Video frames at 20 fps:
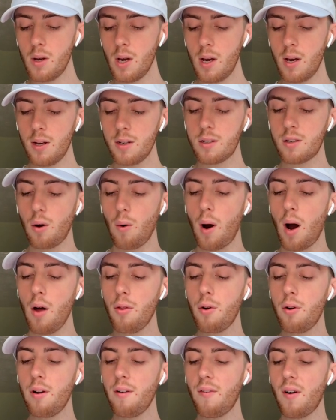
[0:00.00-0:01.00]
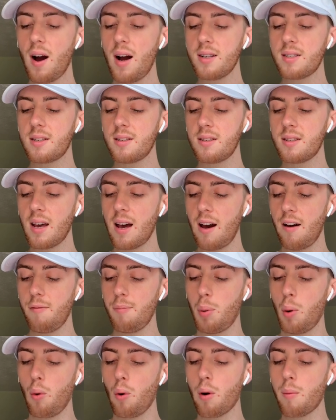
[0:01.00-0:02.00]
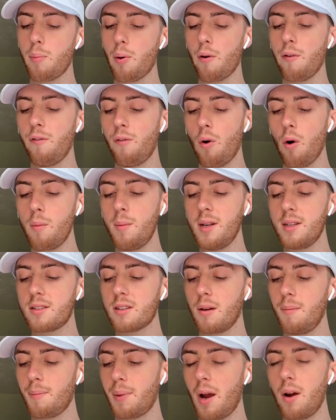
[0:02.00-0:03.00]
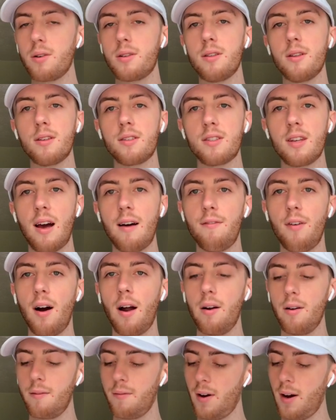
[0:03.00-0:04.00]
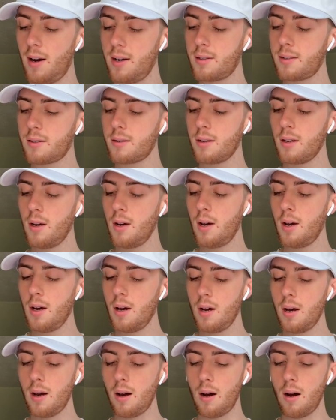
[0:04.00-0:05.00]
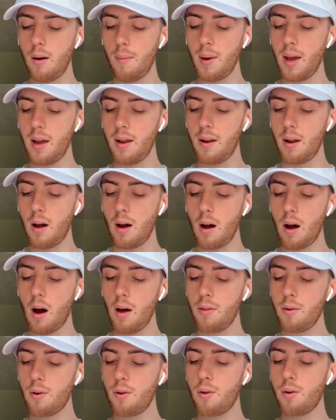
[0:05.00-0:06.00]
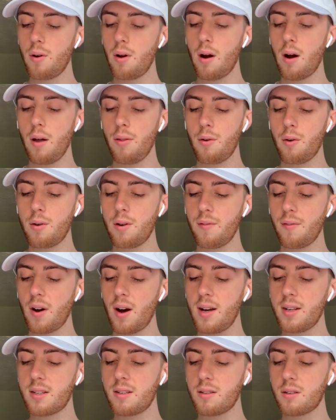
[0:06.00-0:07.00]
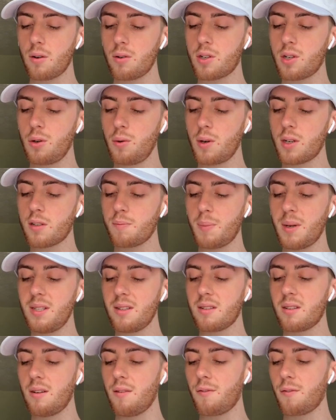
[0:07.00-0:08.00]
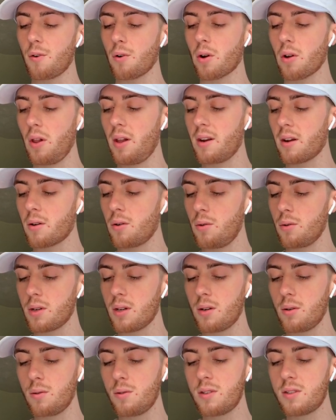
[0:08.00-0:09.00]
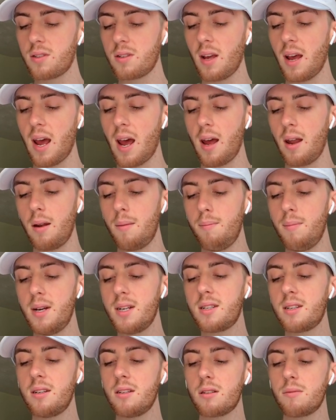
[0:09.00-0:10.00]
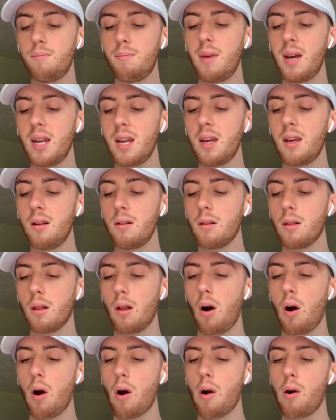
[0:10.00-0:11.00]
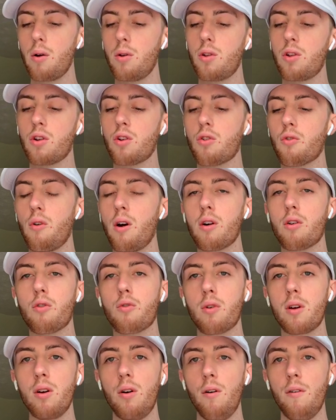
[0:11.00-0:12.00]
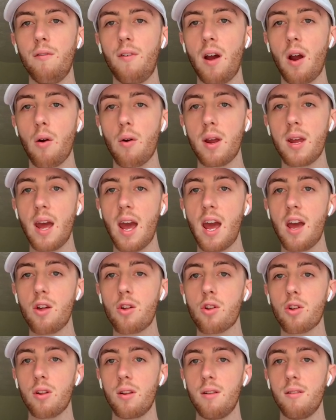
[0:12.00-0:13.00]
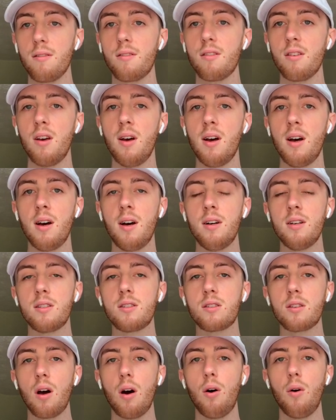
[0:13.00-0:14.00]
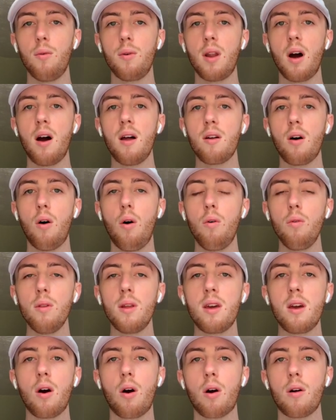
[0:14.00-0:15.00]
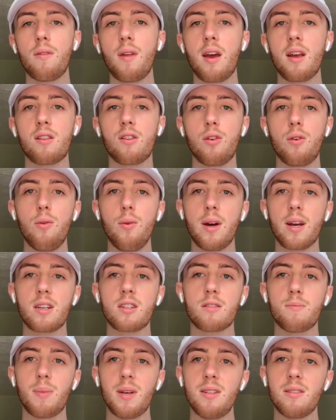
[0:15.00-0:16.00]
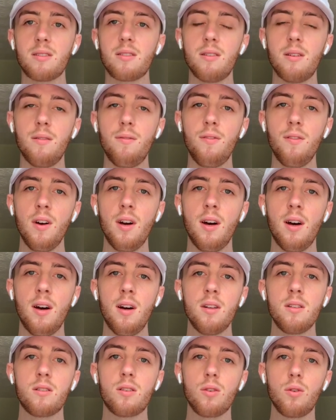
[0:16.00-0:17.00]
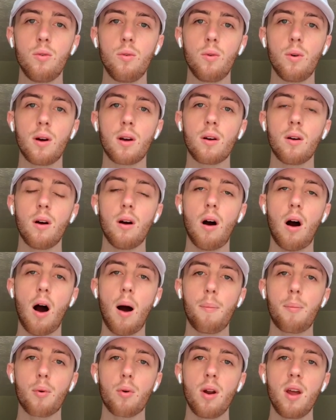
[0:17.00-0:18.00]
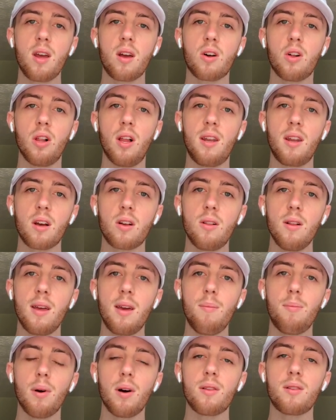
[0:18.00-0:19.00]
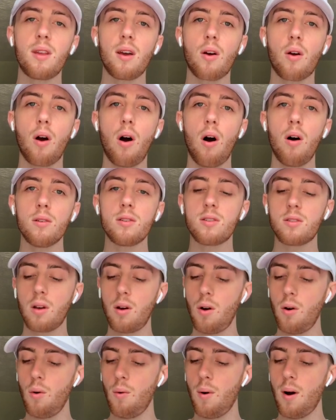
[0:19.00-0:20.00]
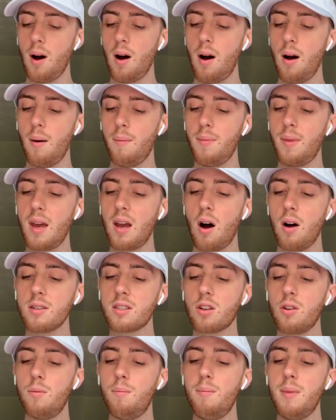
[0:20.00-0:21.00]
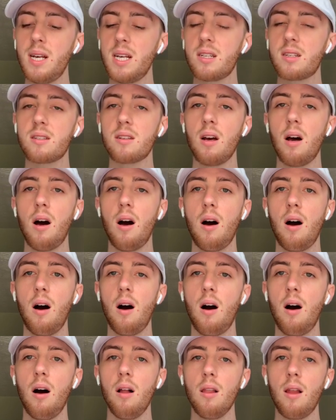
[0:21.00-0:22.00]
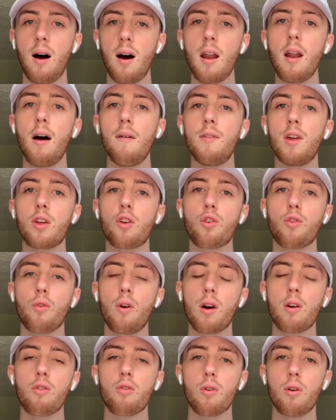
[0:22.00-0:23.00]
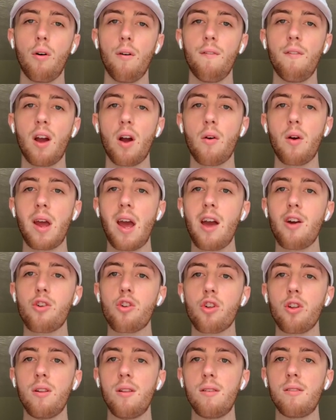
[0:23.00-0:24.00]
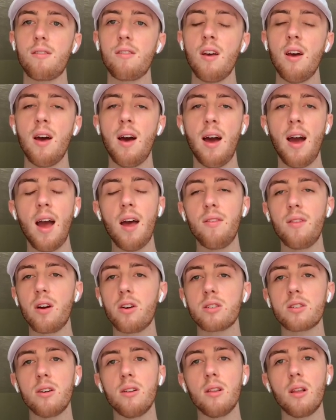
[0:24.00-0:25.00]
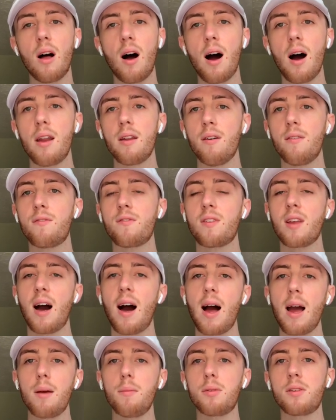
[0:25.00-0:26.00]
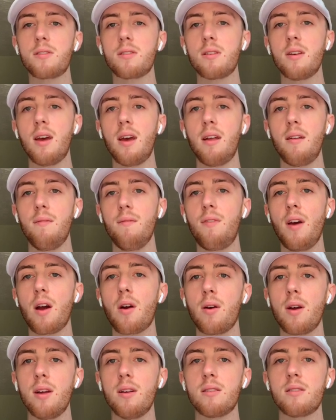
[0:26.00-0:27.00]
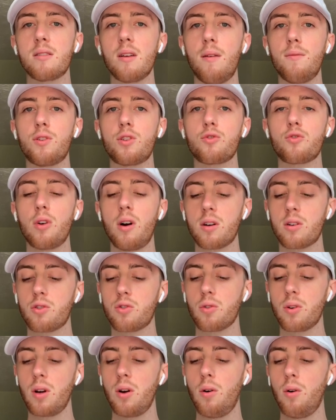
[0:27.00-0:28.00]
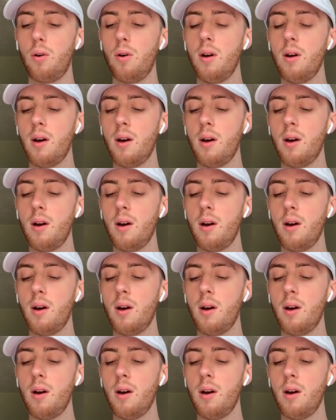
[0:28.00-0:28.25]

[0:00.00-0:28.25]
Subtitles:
So other devices have poor performance compared to the Sapphire device. And other devices are too expensive for clinical use and misses many large structural variations. So not only are they too expensive to operate clinically, but they also miss a lot of the structural variations. And there's a lot of types and variants of structural